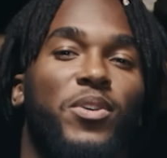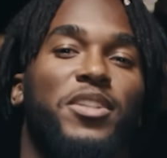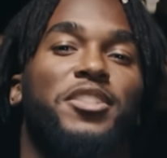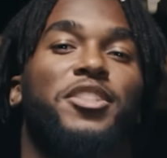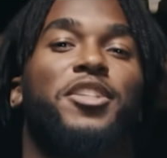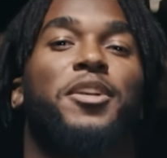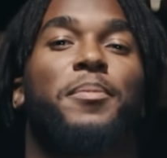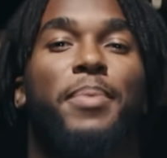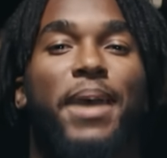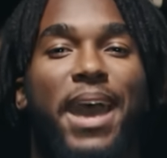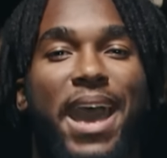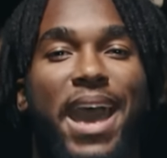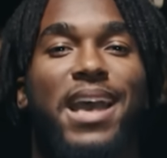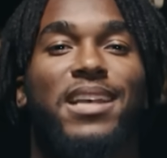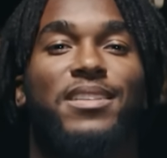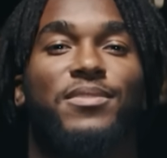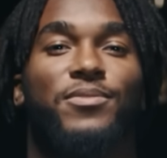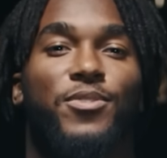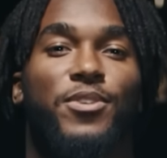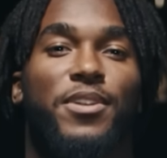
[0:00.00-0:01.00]
what's your
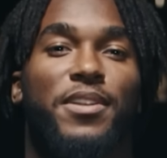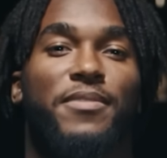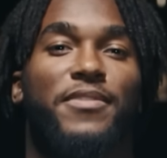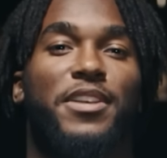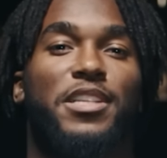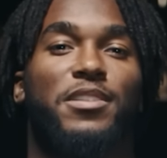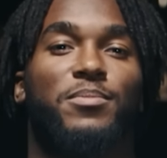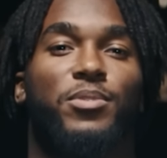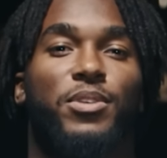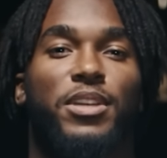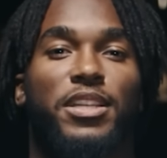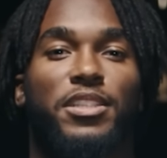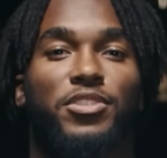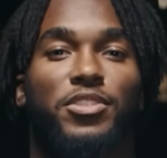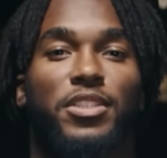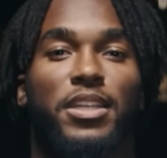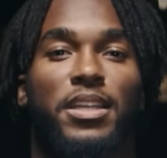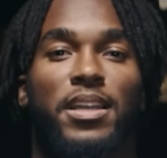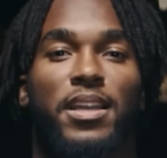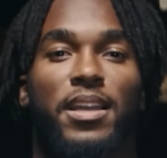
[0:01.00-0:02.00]
pass for an invisible
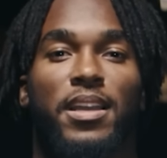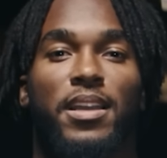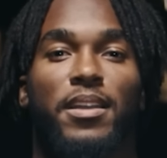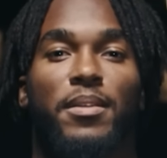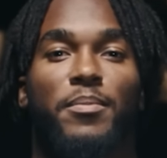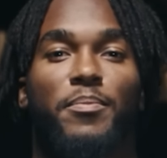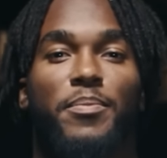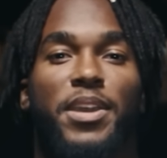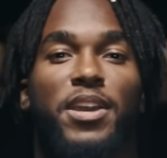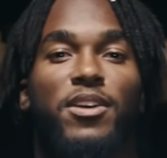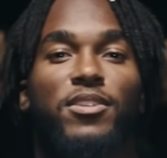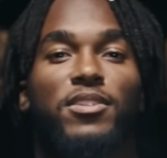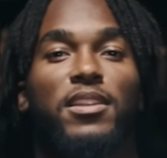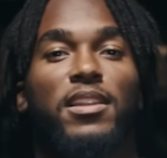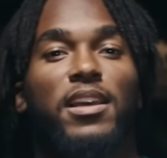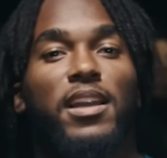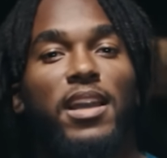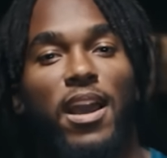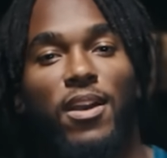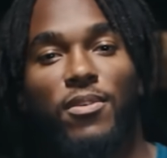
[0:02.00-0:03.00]
injury? Be on the
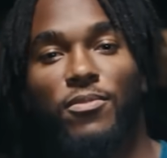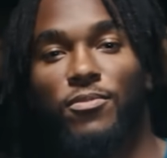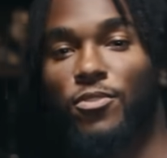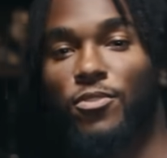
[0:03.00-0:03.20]
lookout